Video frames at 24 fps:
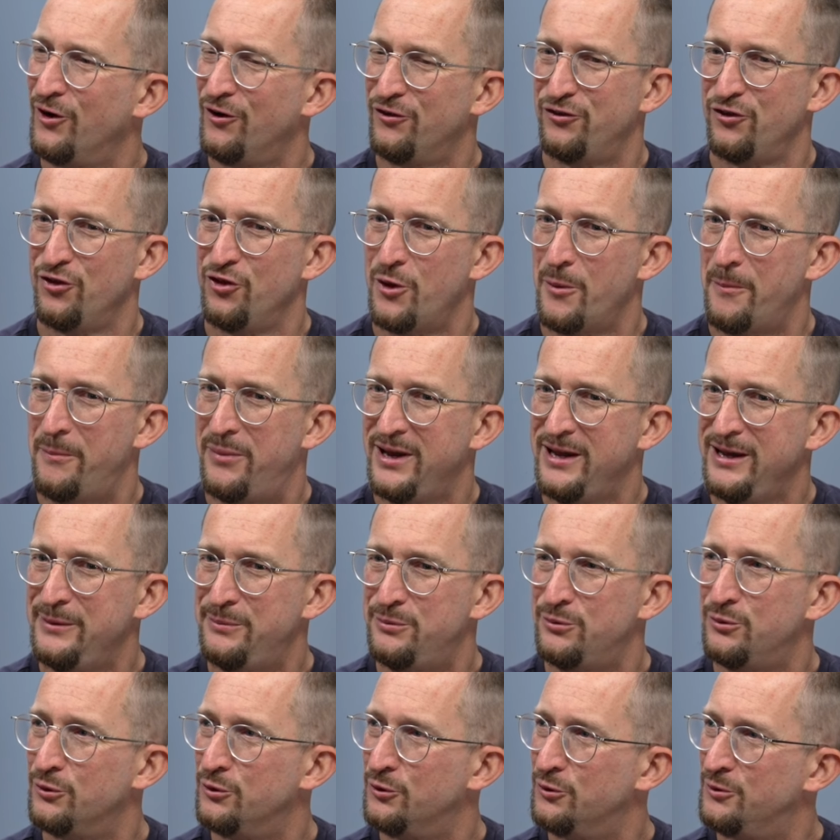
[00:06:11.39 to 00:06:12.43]
often the
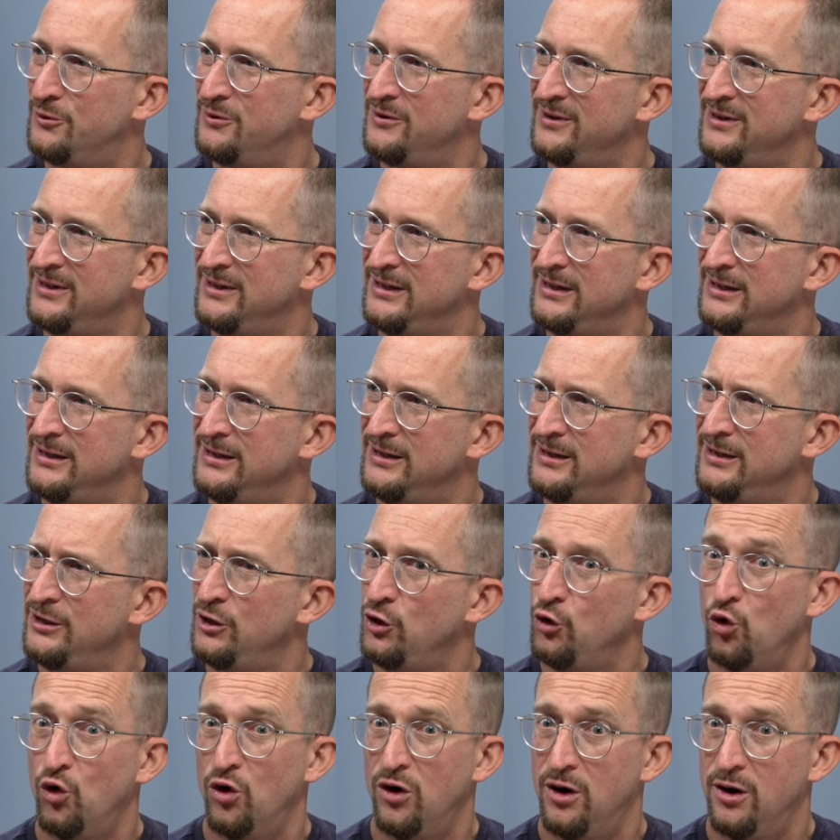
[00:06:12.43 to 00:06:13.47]
people
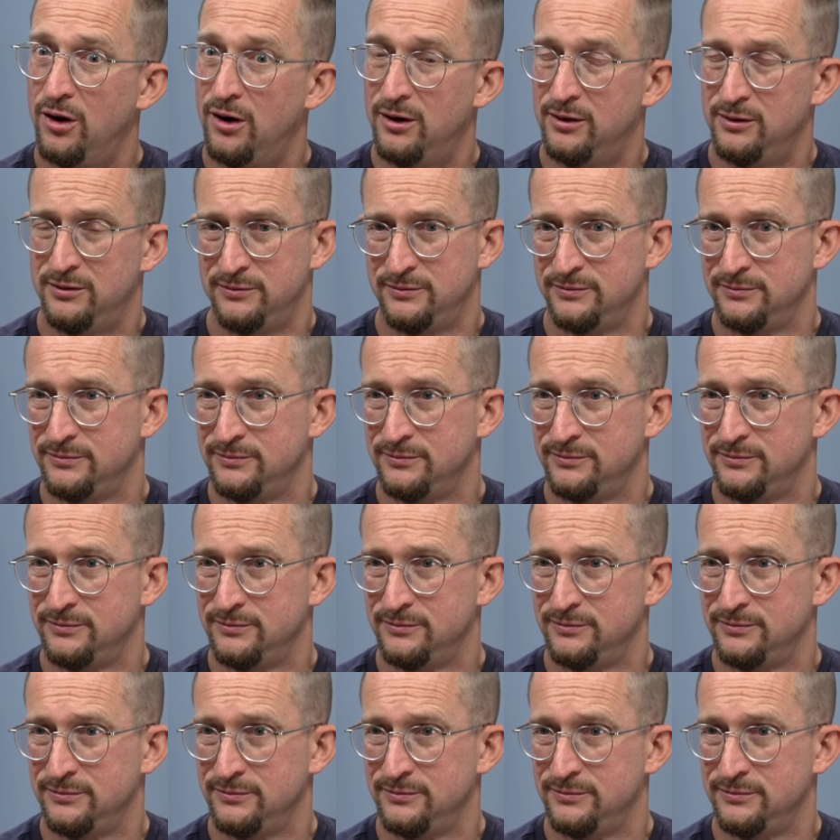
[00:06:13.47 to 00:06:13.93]
who are